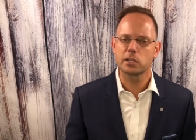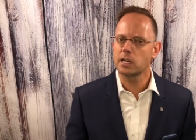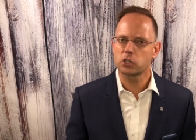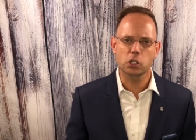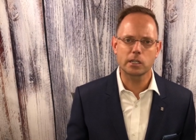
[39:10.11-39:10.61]

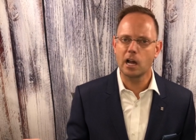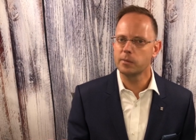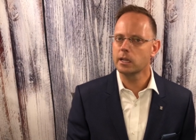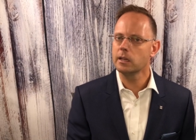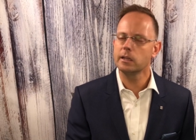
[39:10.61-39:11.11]
potentially
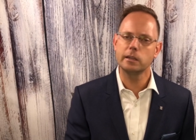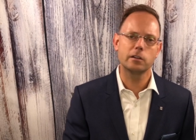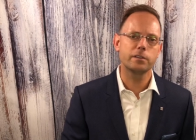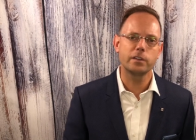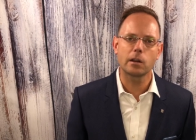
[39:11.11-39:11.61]
coming in,
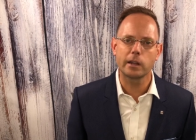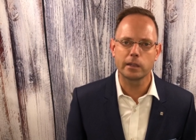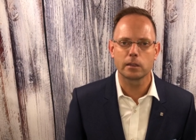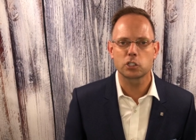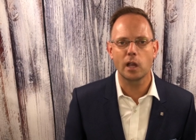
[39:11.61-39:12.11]

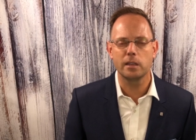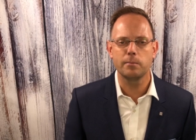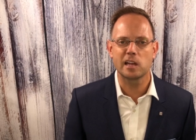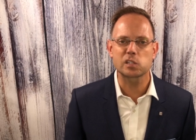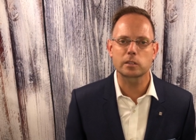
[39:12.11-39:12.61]
interfering, trying to
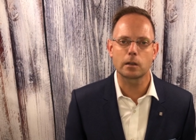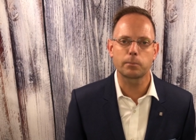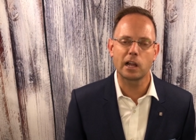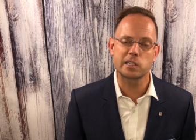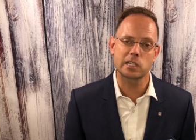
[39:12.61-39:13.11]
mess with their
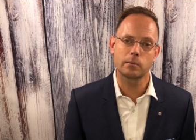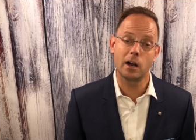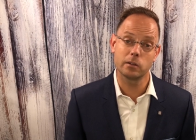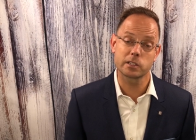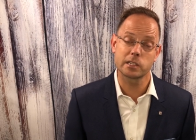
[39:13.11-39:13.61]
pricing
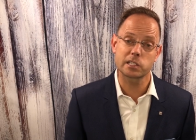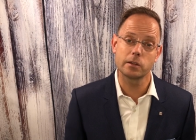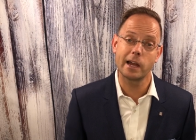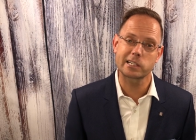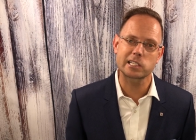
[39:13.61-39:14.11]
models. And so
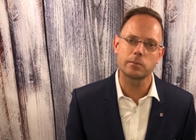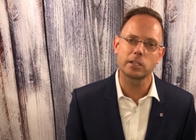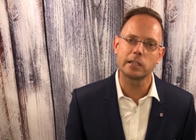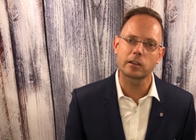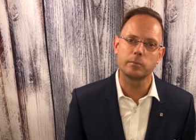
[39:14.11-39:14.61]
that's
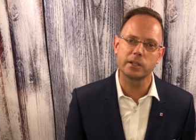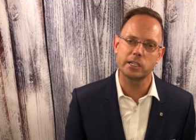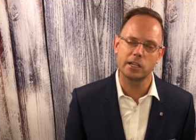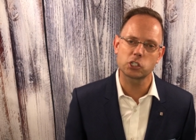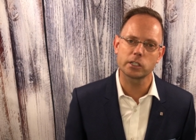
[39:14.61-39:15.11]
something that could
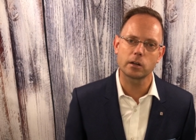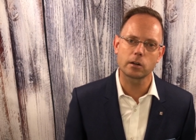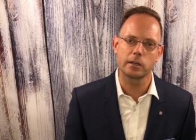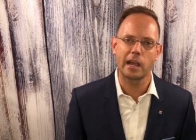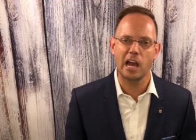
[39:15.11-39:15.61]
potentially
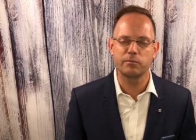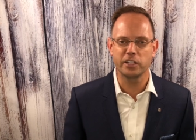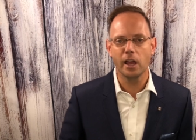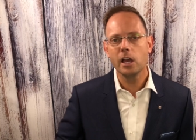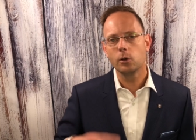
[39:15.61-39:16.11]
hurt
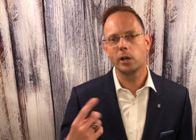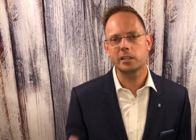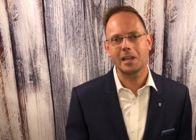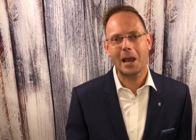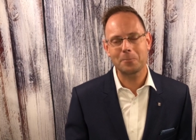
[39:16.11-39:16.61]
ABBV.
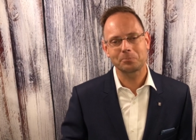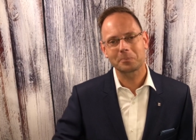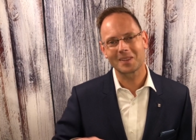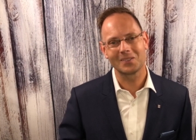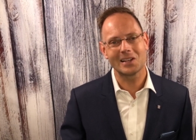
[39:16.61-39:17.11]
With that,
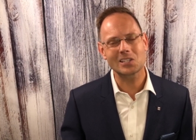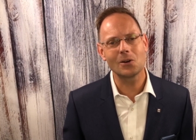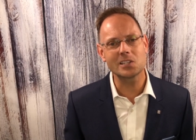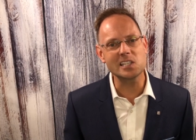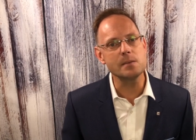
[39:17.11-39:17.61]
let's go
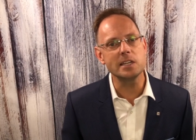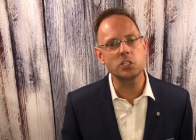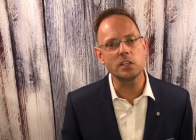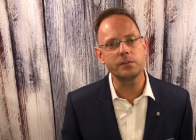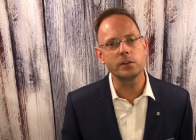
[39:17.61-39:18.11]
to
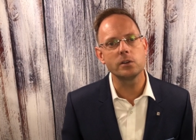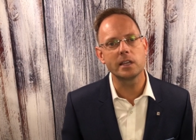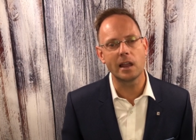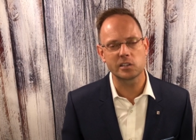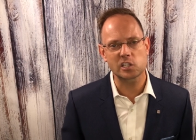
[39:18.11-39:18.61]
CPG food
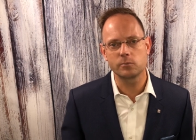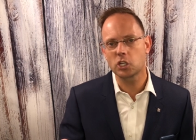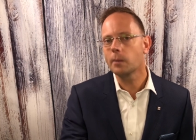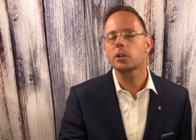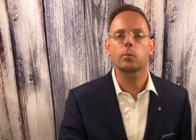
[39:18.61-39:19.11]
again. And so I'm
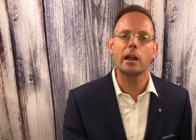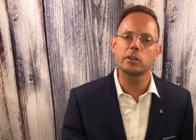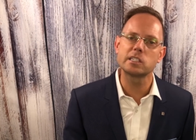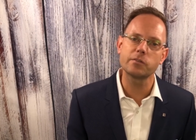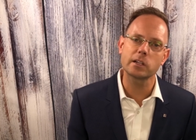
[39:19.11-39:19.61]
jumping around
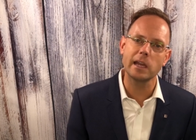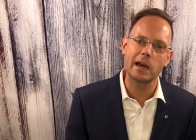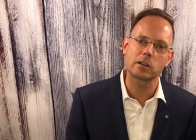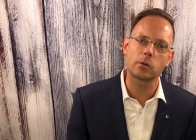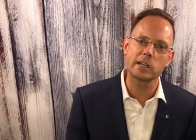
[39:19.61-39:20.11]
to different
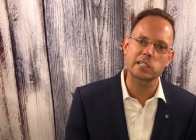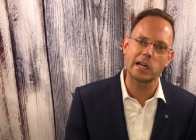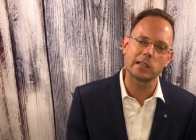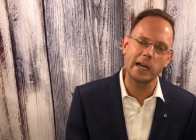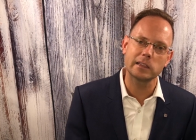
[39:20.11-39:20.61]
categories.
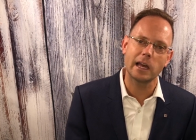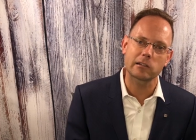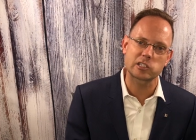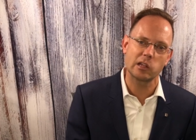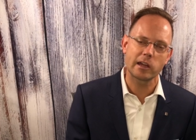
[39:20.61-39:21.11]
I like that
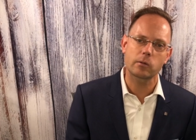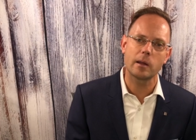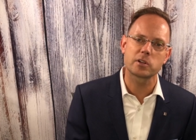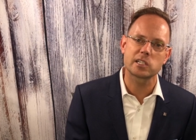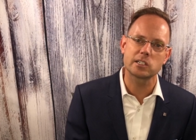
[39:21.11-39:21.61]
because I like
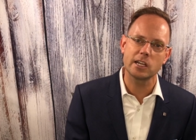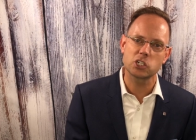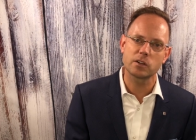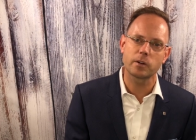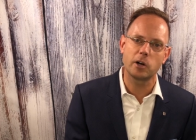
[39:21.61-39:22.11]

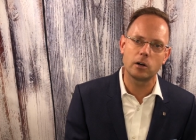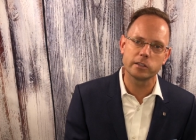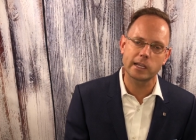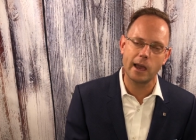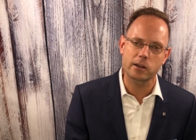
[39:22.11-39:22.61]
representation from all
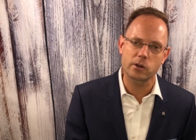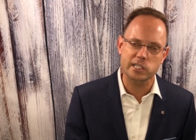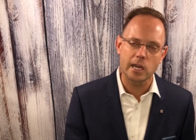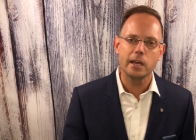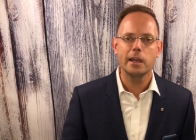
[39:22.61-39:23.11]
the
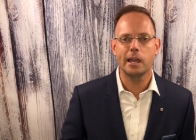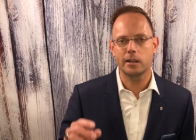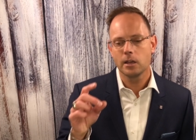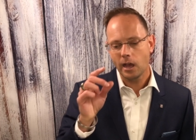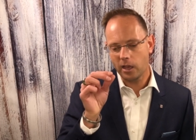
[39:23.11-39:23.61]
categories.
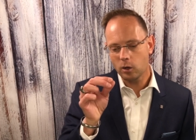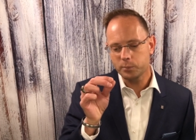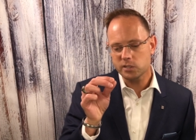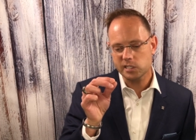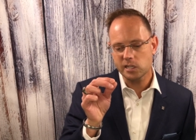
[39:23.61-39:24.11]
And I hope
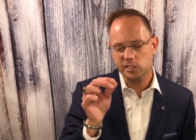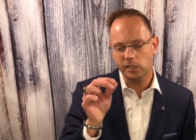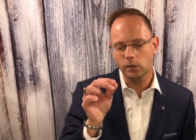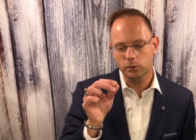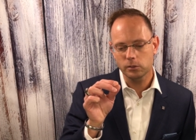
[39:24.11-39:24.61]
you see as I
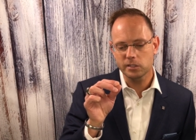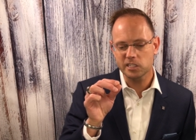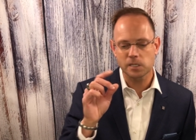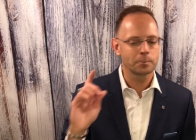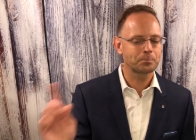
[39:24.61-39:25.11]
go through this,